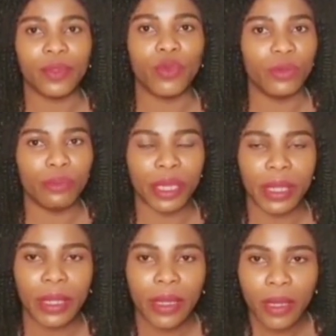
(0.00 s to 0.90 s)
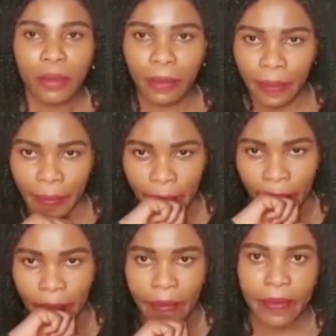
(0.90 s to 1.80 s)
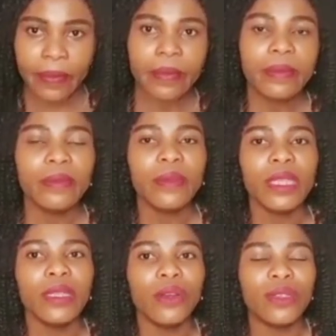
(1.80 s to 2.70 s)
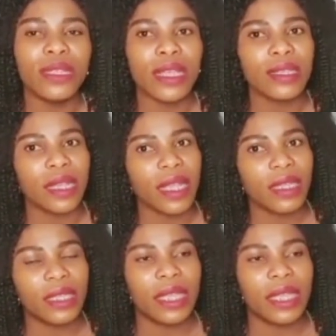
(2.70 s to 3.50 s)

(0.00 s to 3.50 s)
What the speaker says: will be, because they said